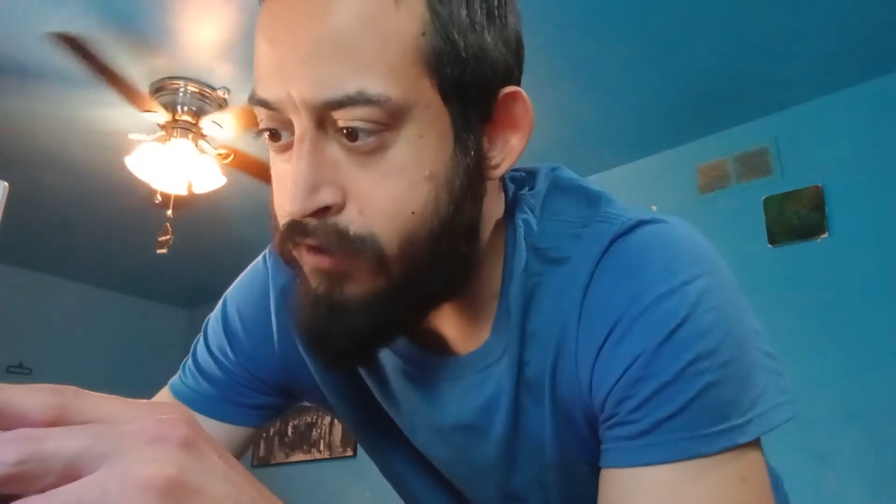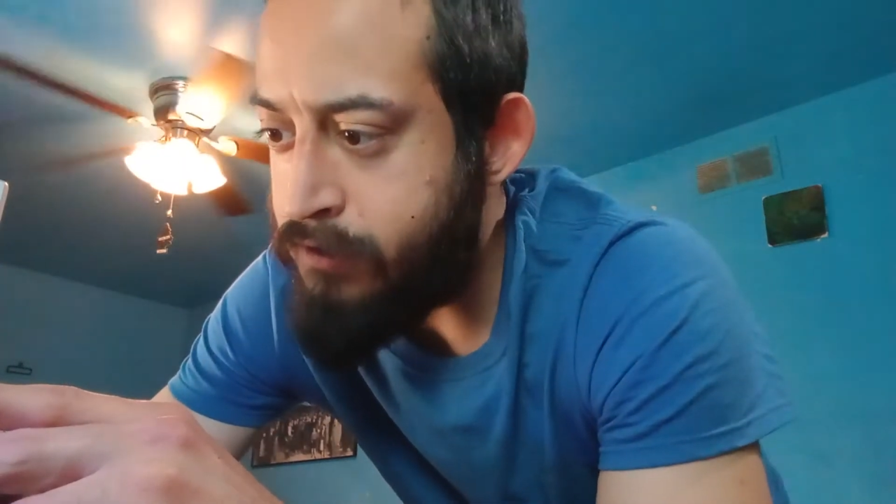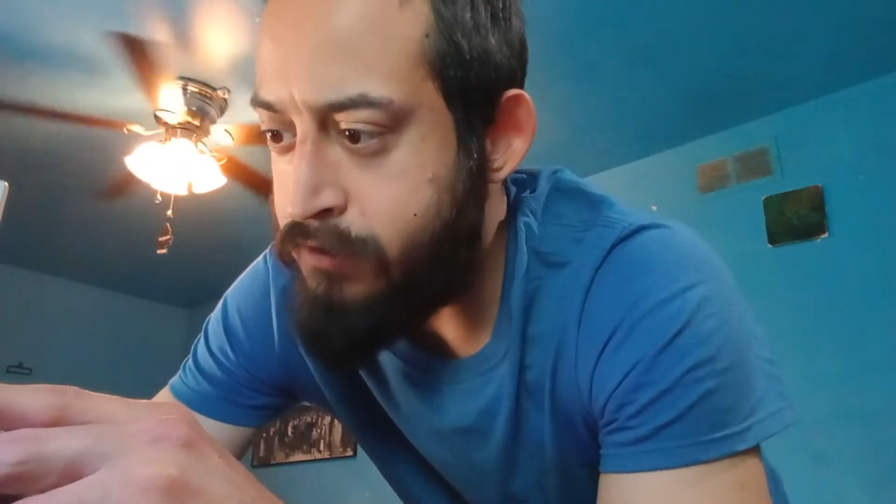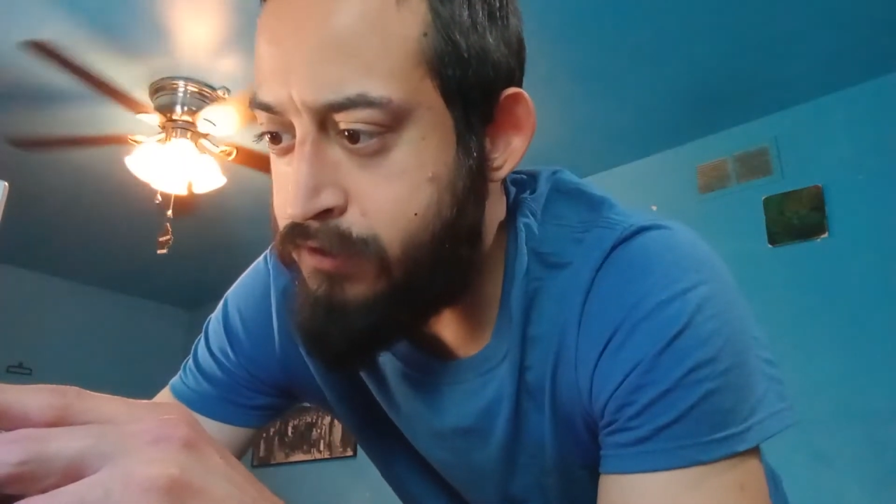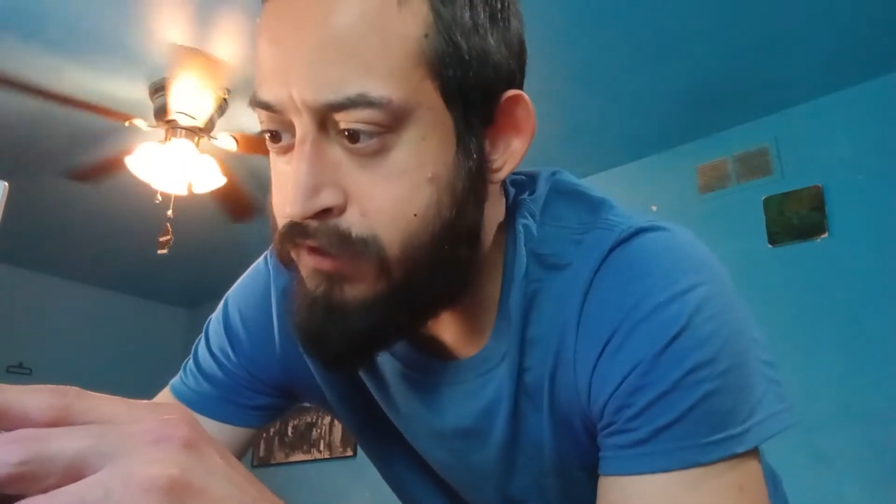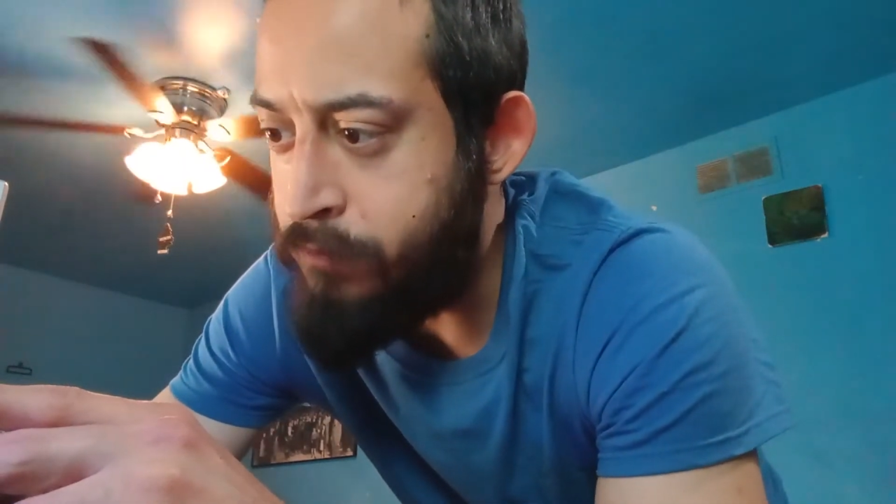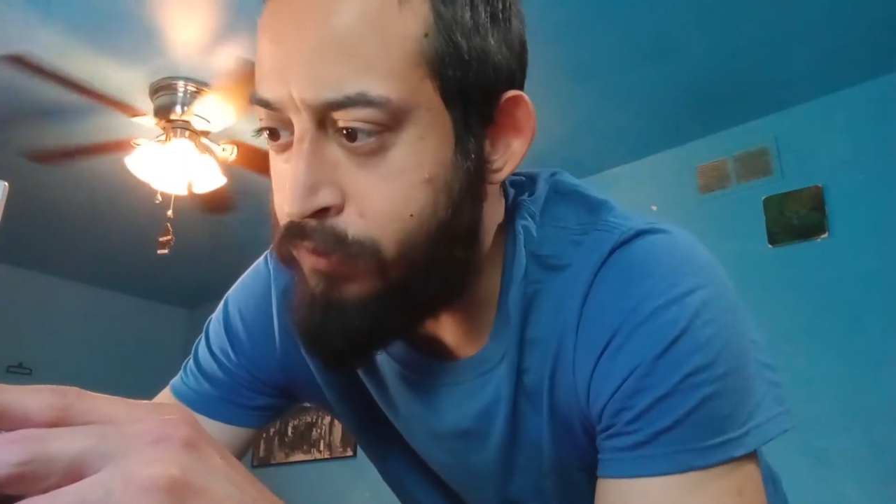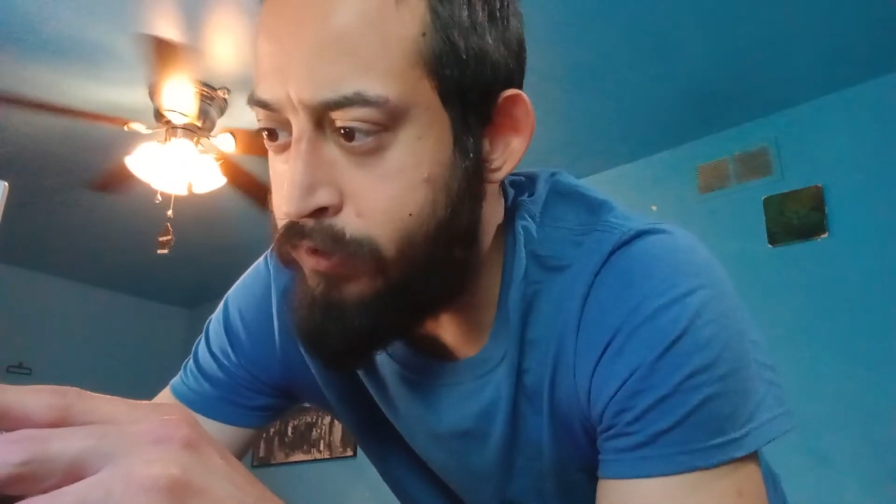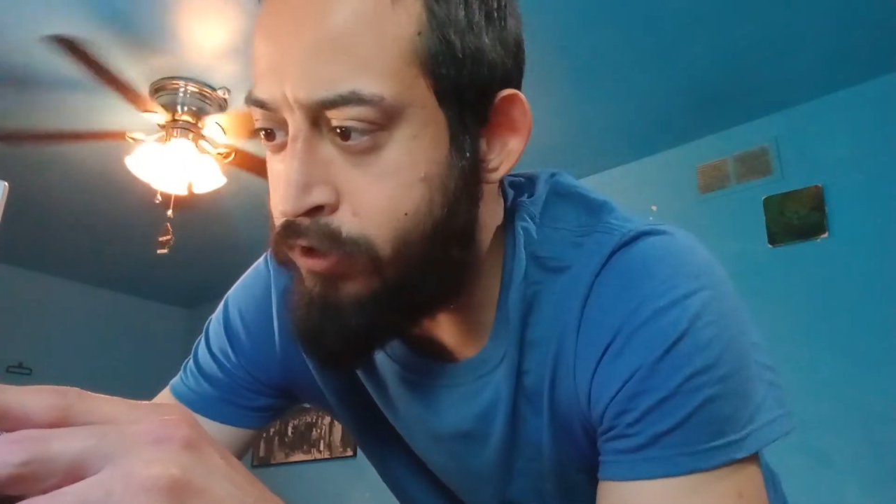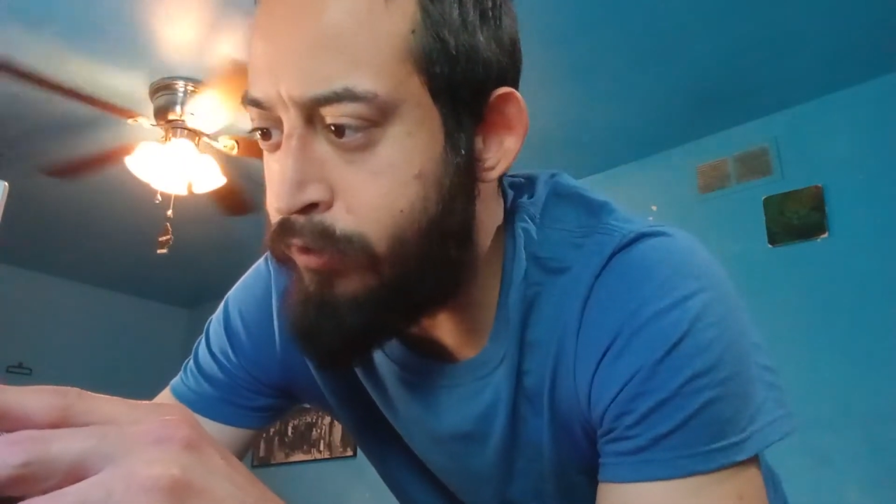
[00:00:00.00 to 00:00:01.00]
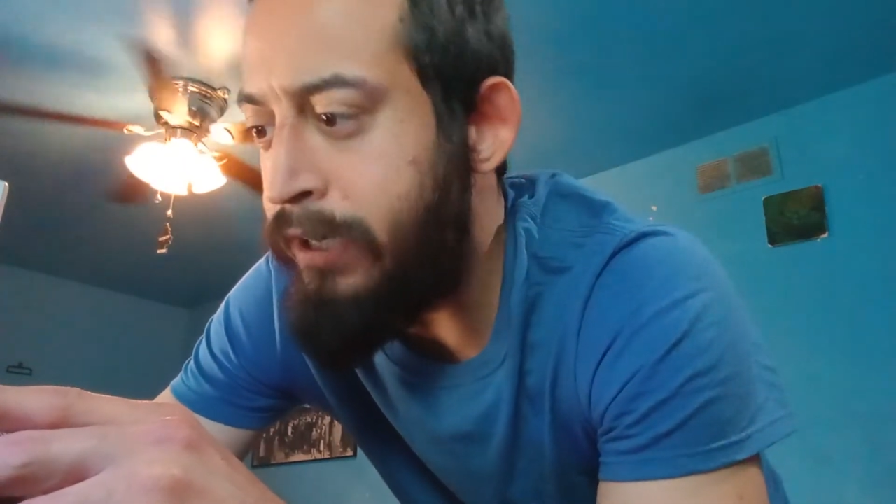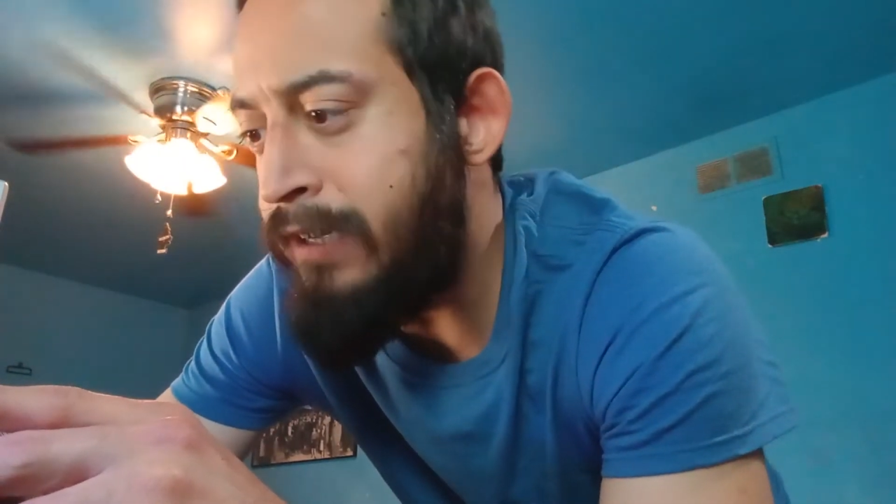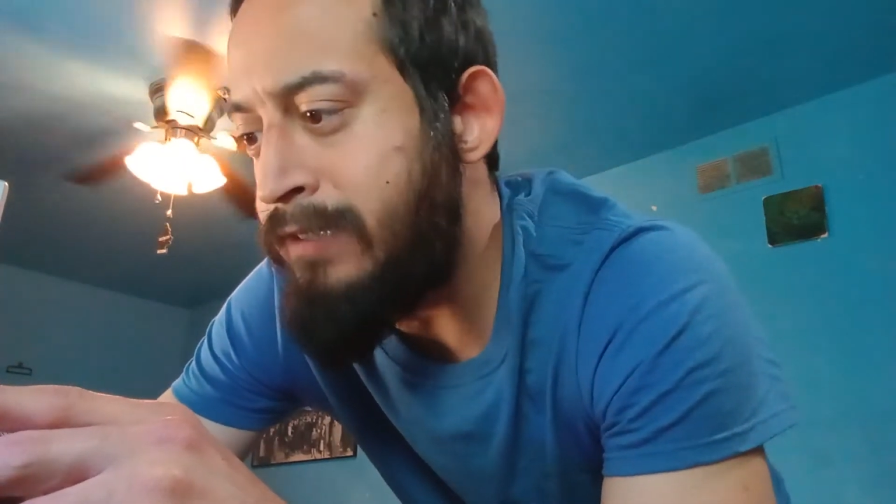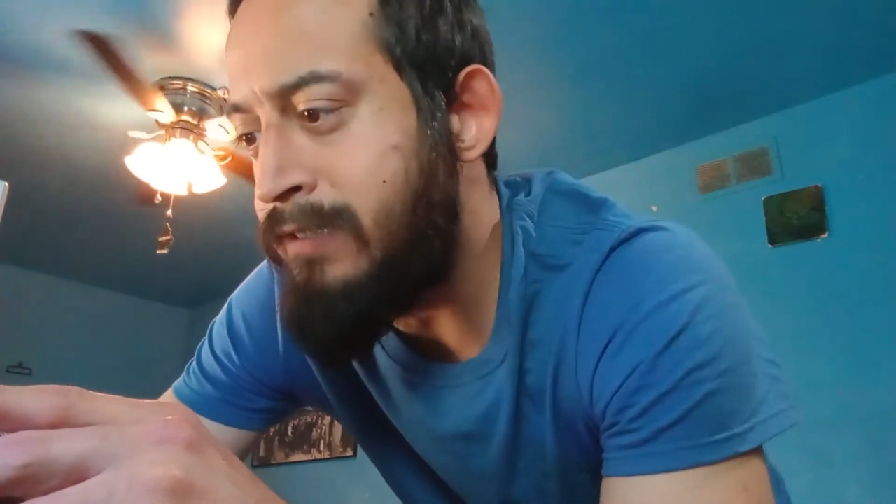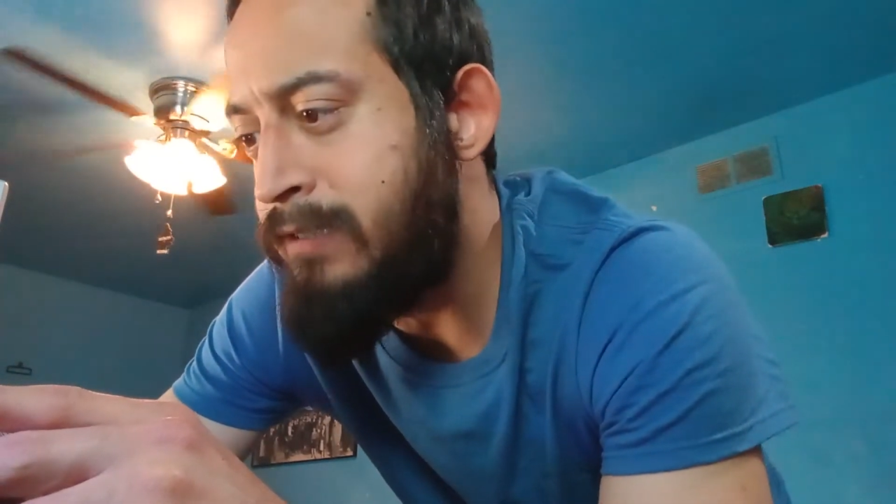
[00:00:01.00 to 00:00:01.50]
Simple
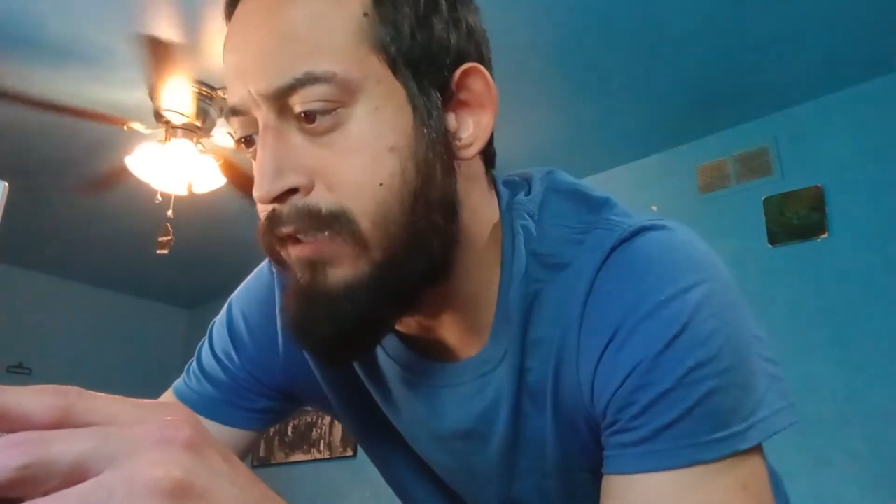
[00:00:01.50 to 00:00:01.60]
ingredients,